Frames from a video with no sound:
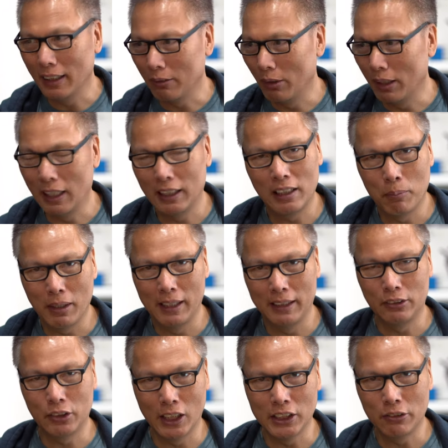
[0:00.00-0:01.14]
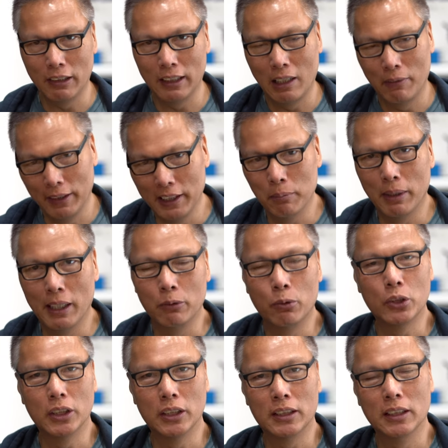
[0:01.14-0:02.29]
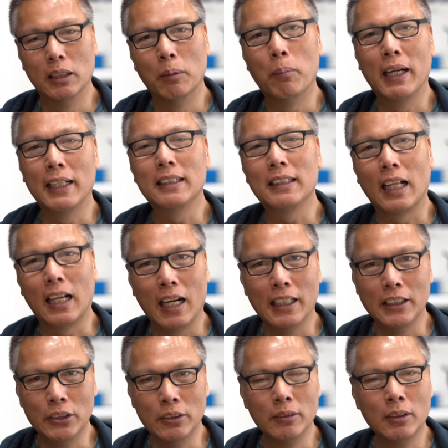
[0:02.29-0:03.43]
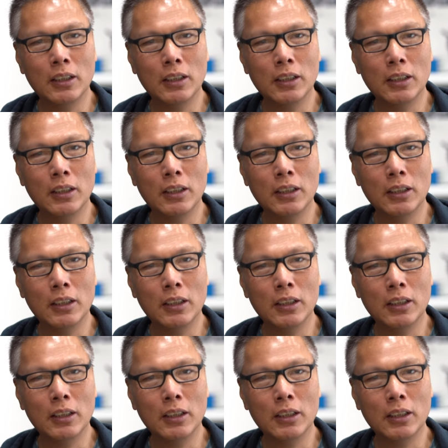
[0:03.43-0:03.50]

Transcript: Like when I got my Giant Squid lavalier mic, which is the mic that I